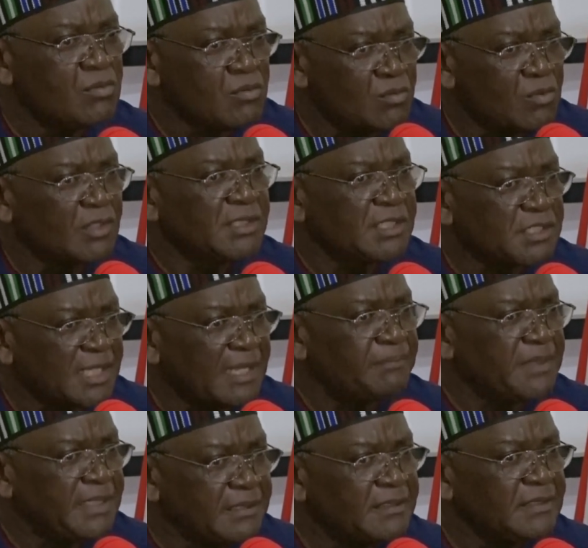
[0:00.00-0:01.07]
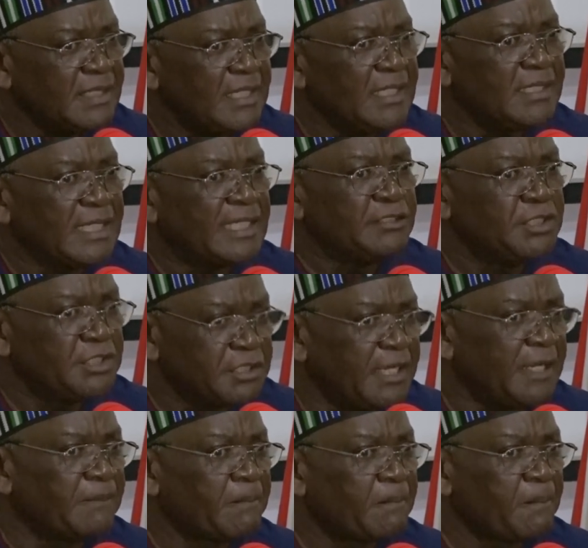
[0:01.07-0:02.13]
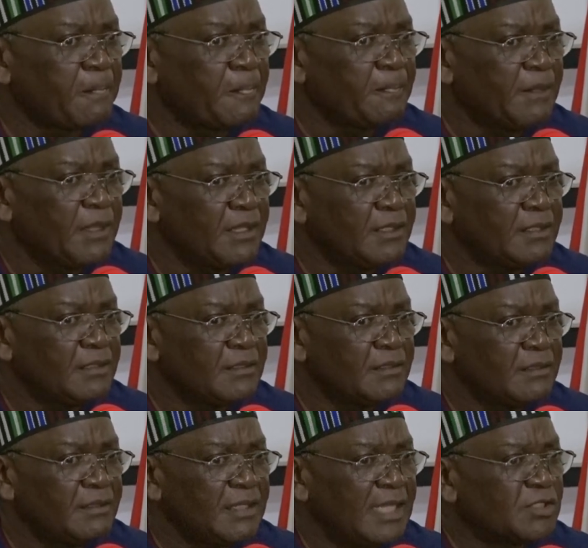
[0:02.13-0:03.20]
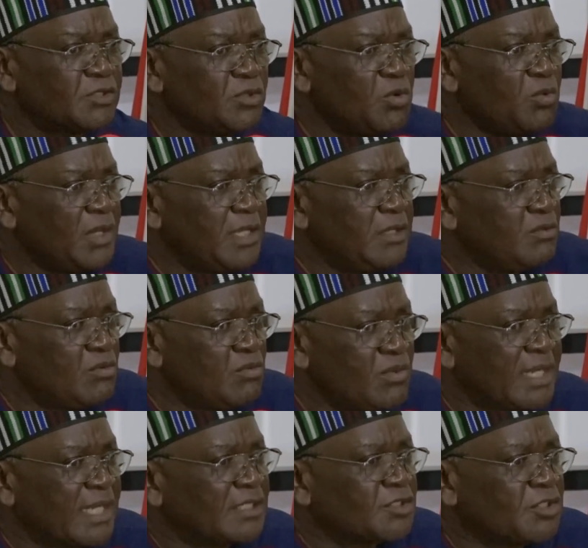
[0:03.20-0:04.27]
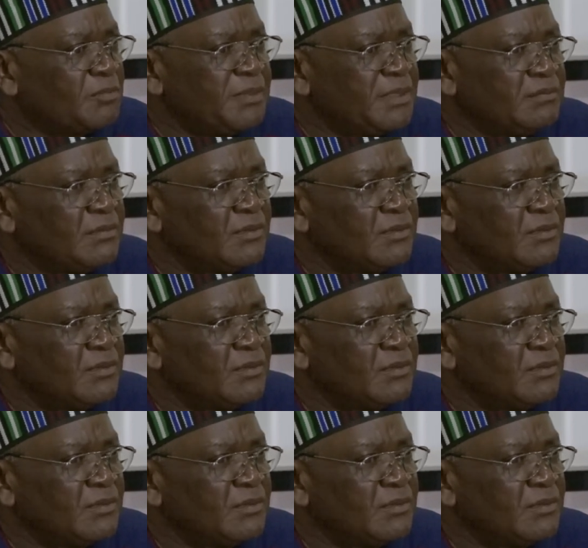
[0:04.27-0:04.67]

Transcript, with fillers: what is happening in Nigeria there's no way we can stop it.